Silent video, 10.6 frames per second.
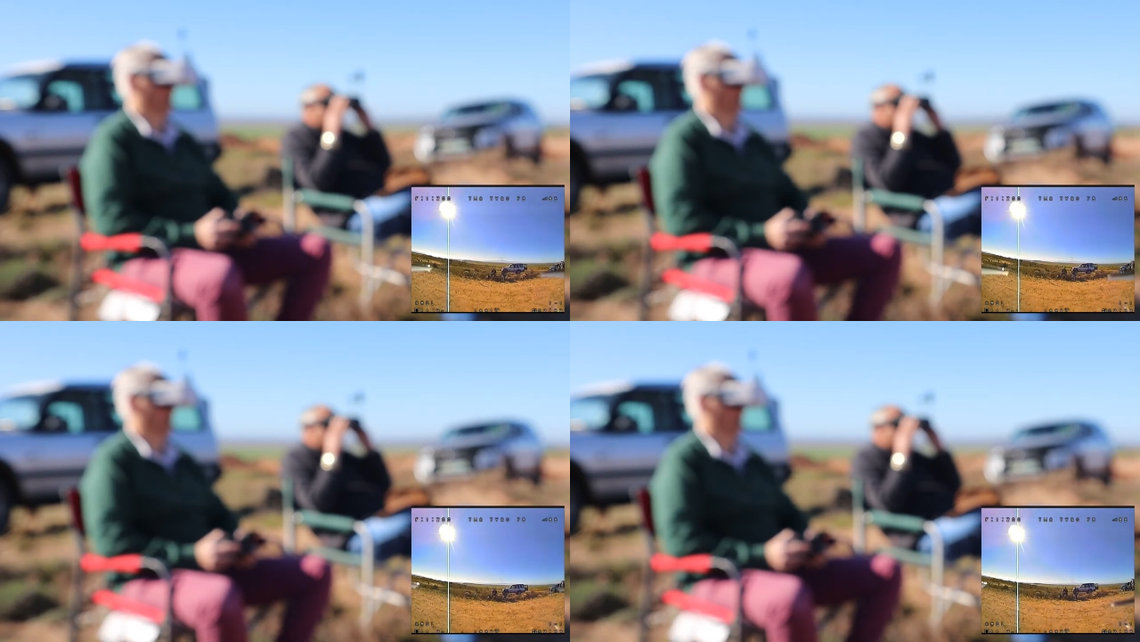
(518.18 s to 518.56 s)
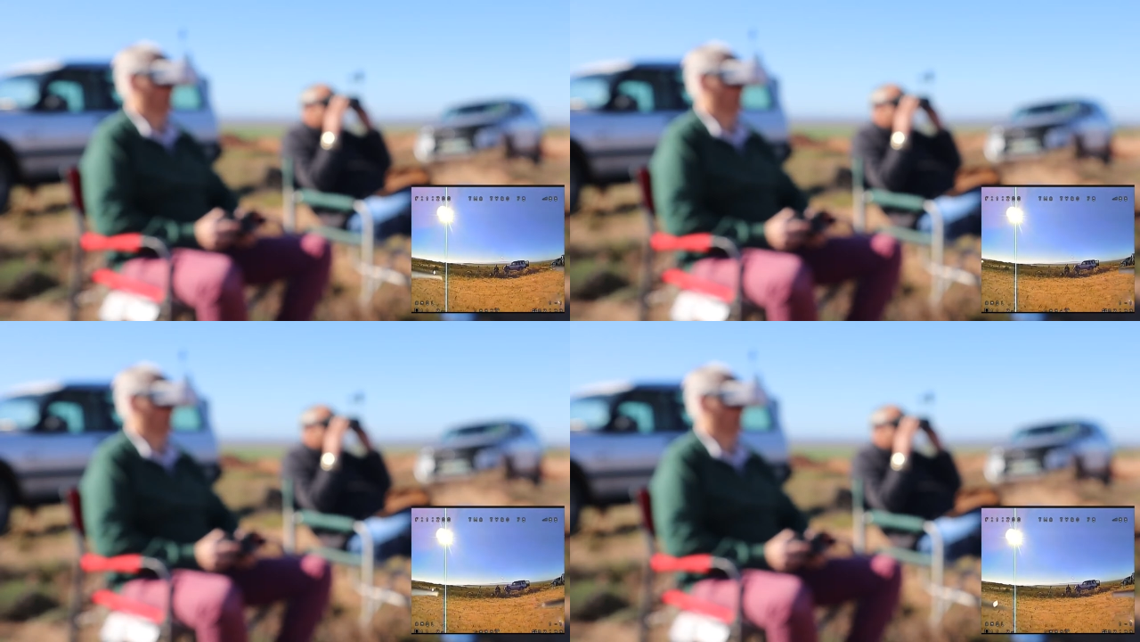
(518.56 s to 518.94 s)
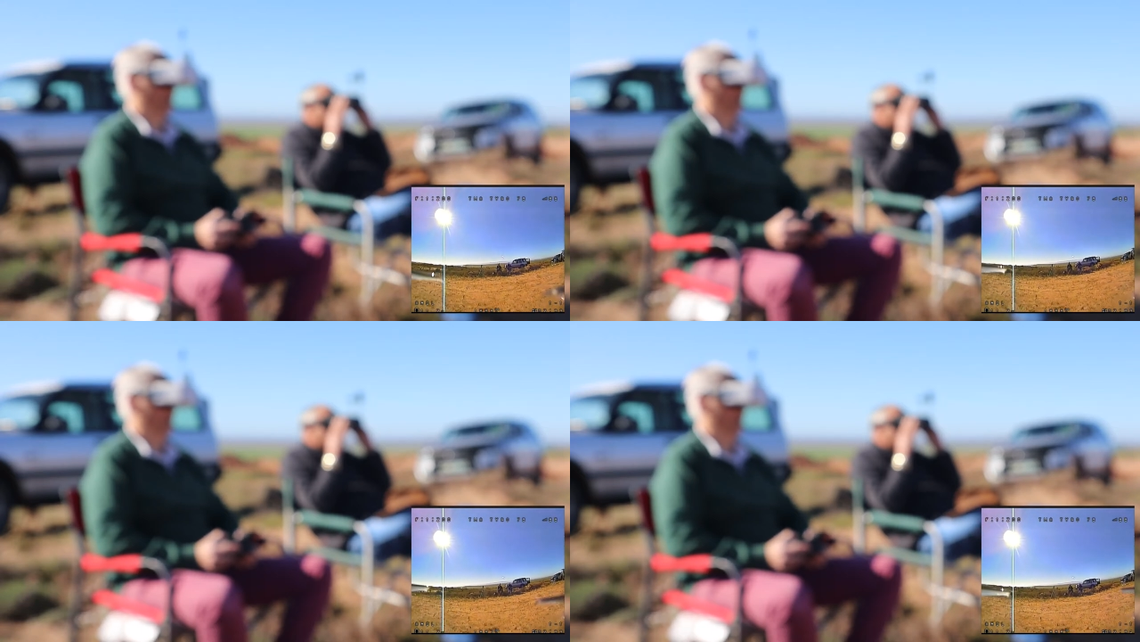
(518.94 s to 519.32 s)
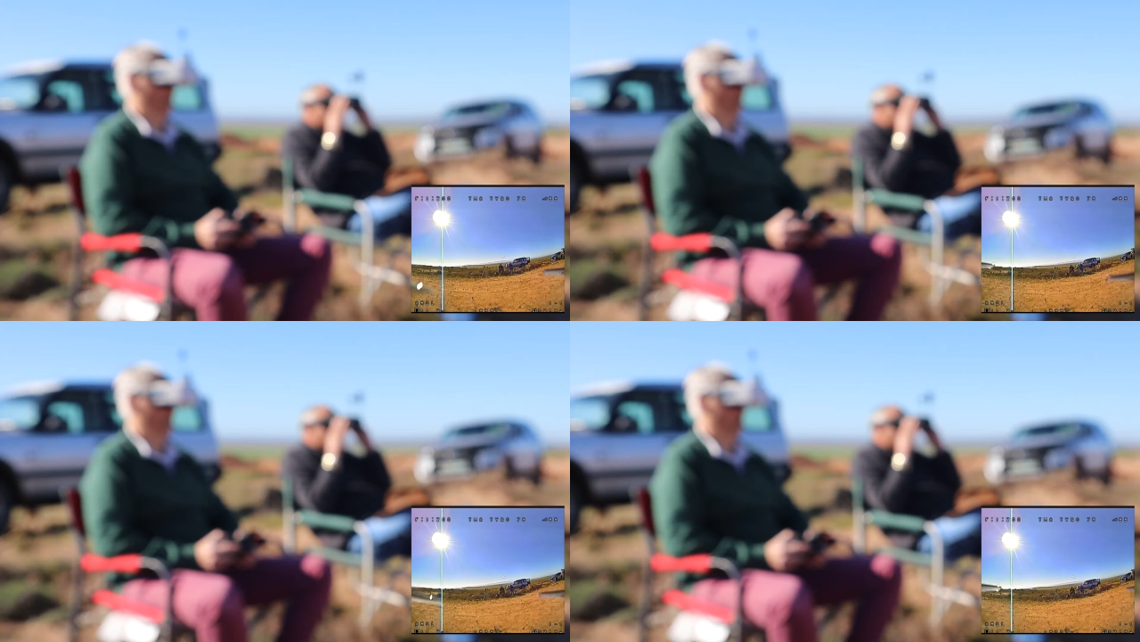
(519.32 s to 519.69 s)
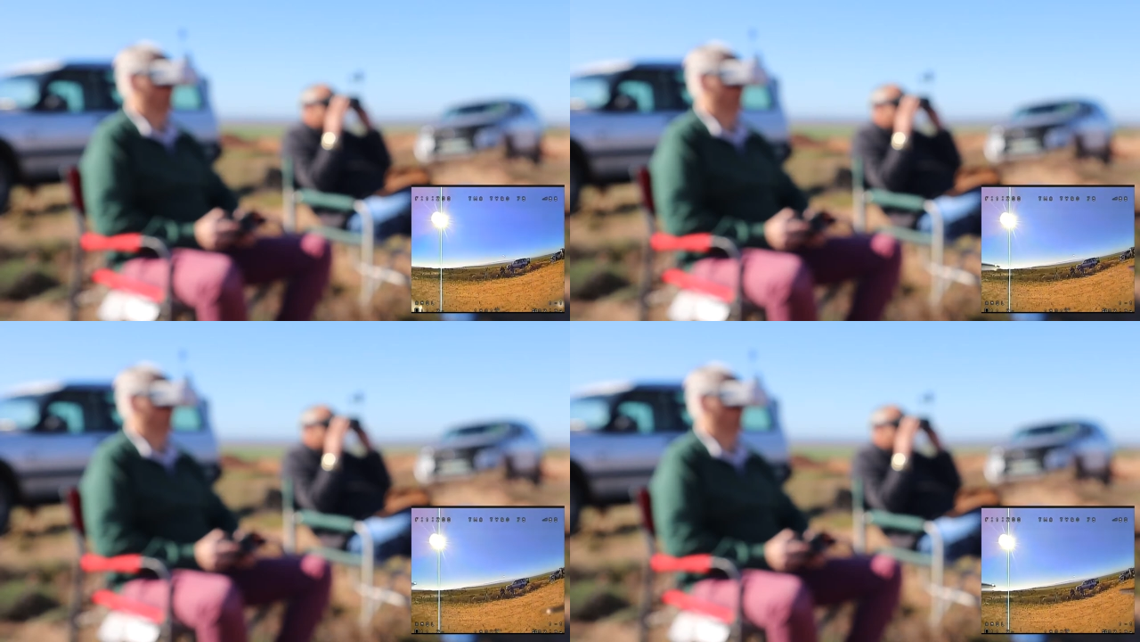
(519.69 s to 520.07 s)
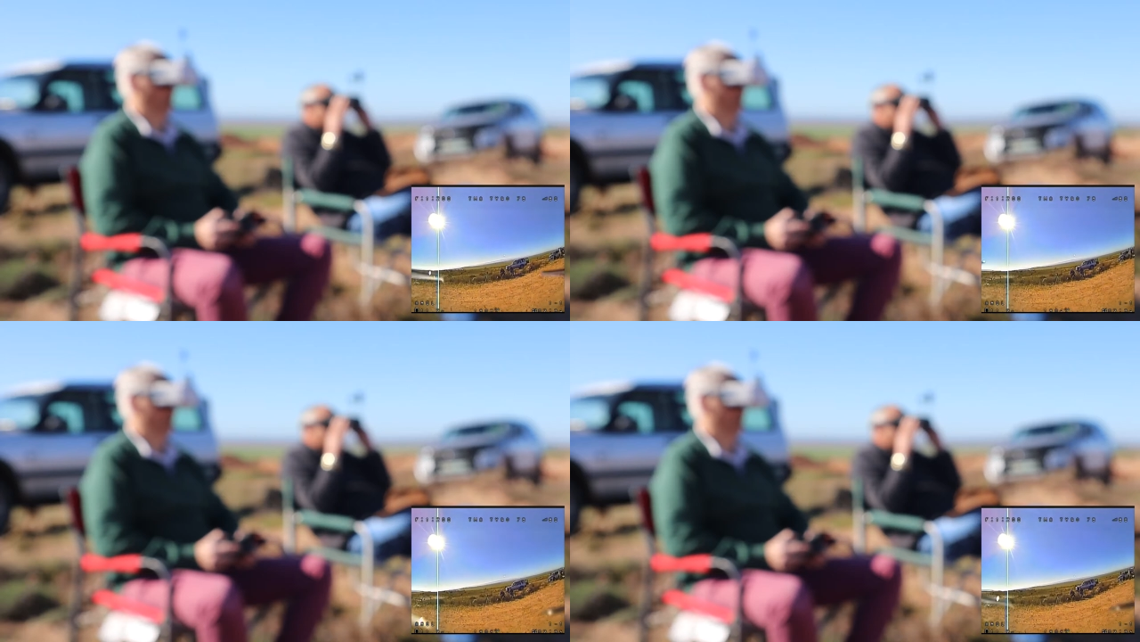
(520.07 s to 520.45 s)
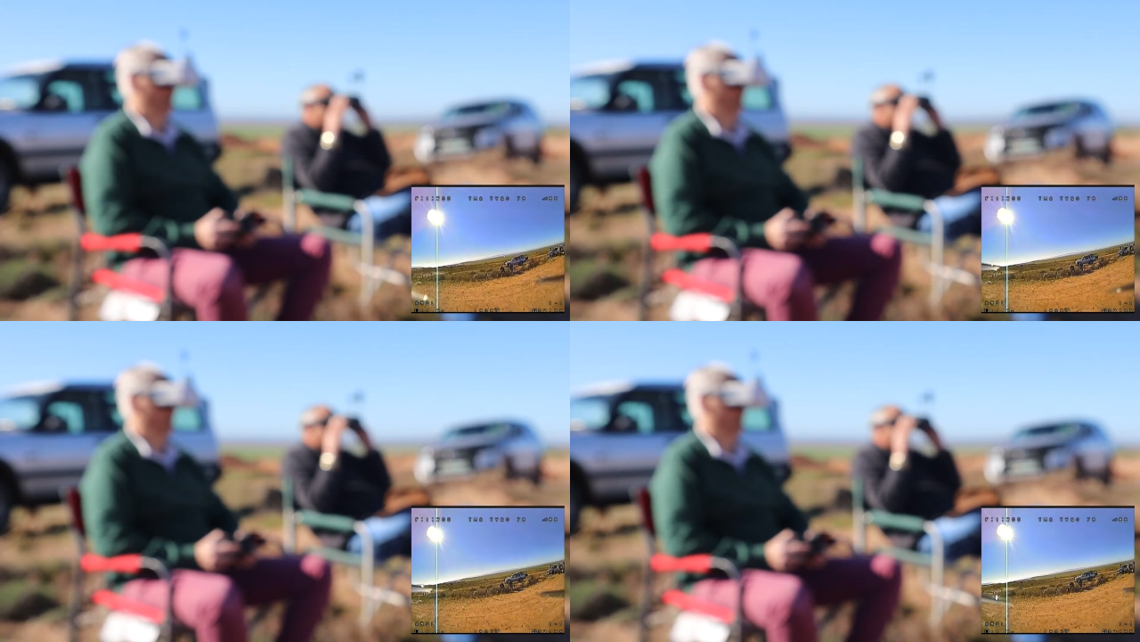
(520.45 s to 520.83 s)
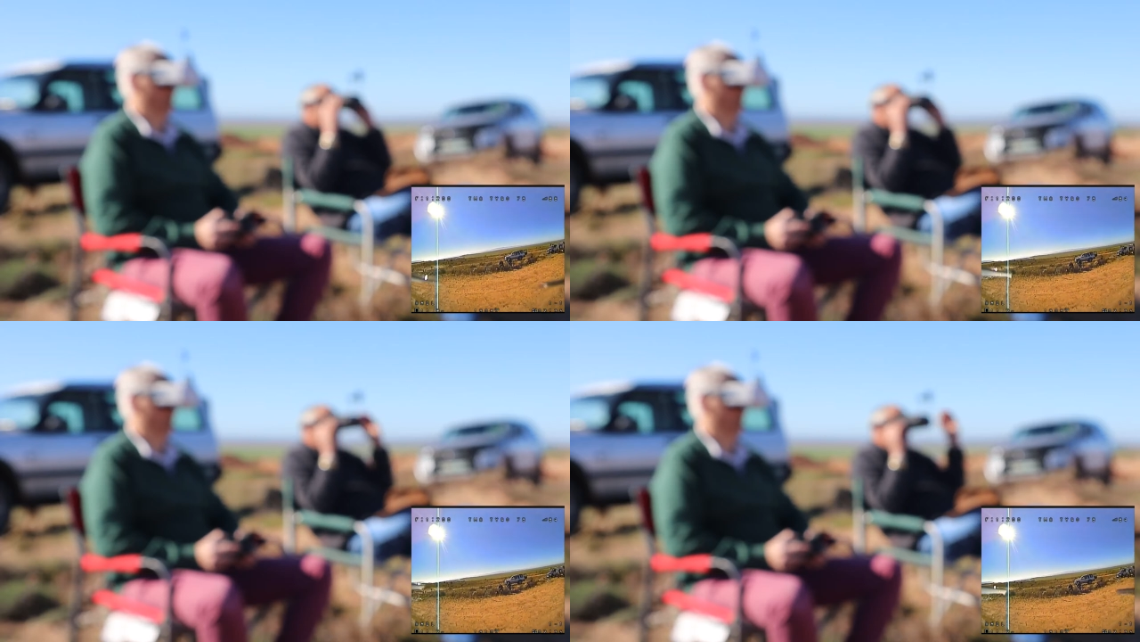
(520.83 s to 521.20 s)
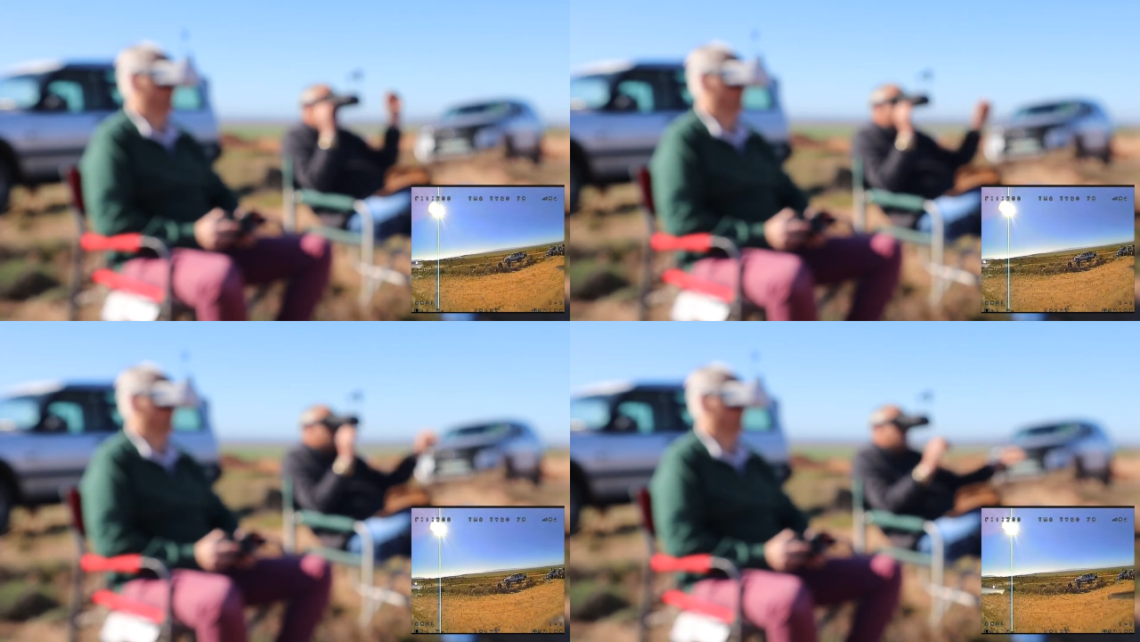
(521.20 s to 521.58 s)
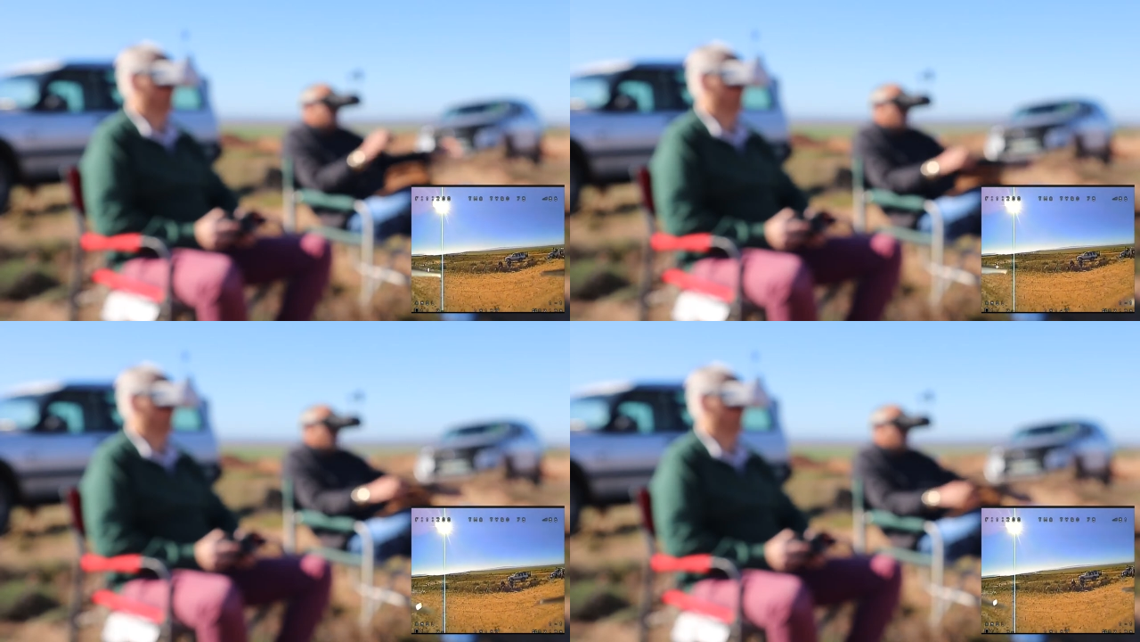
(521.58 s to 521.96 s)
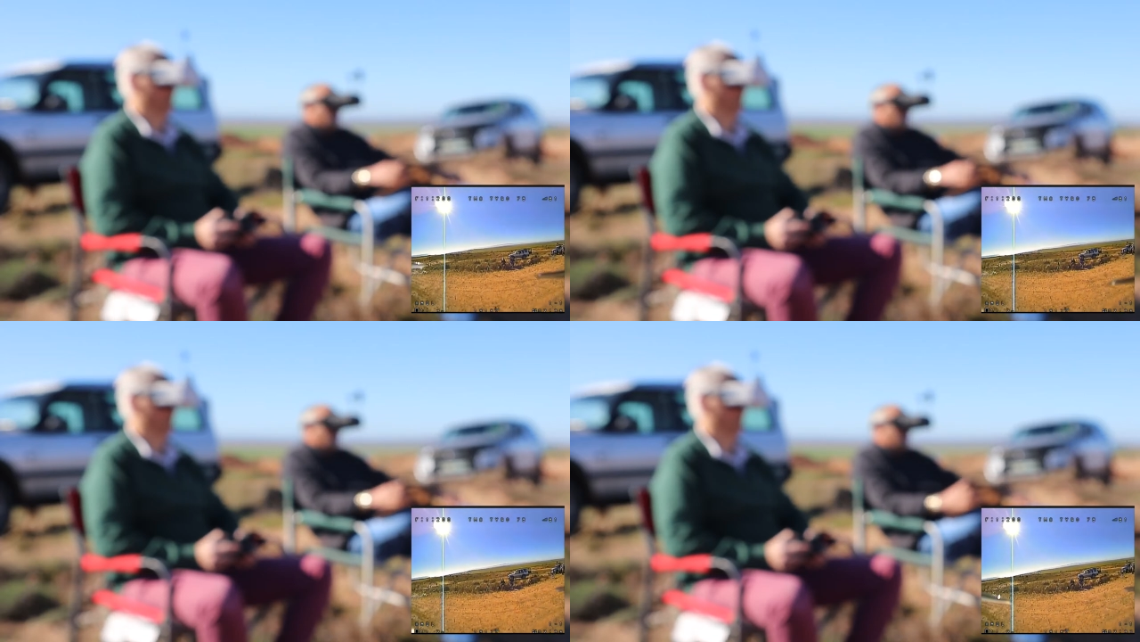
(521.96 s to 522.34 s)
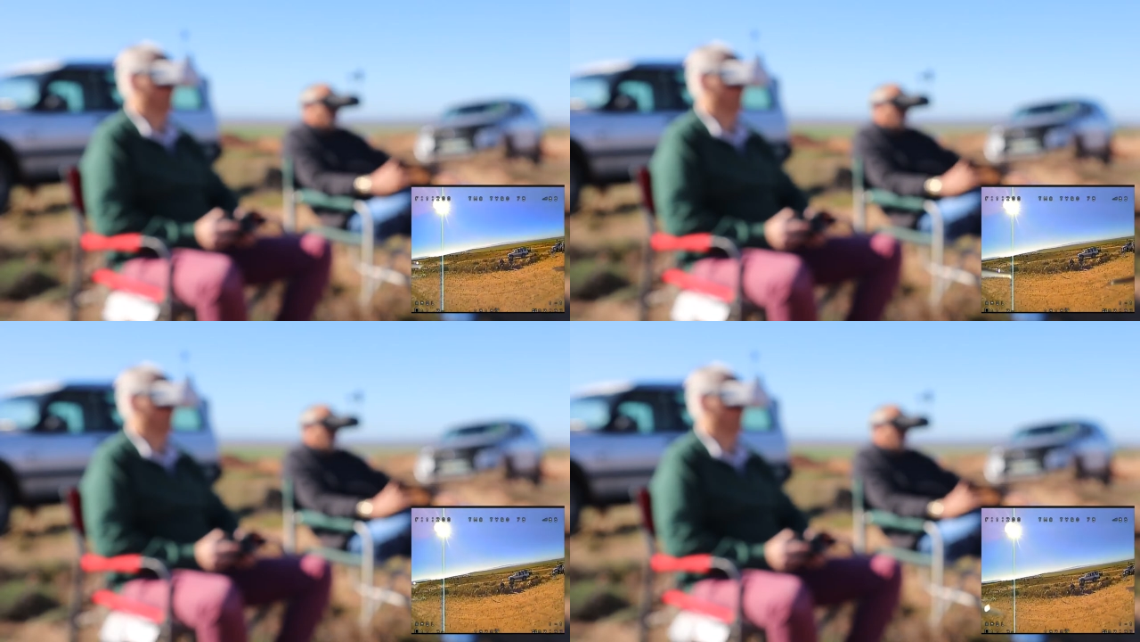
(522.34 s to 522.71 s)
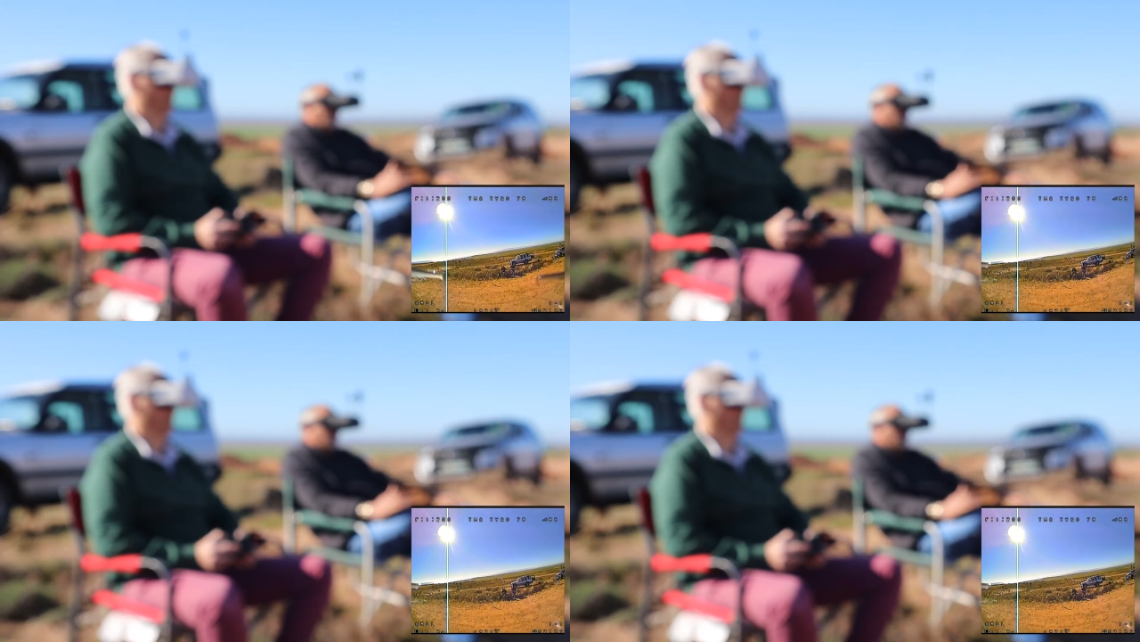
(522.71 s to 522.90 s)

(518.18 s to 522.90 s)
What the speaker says: No face is visible, so there are no lips to read.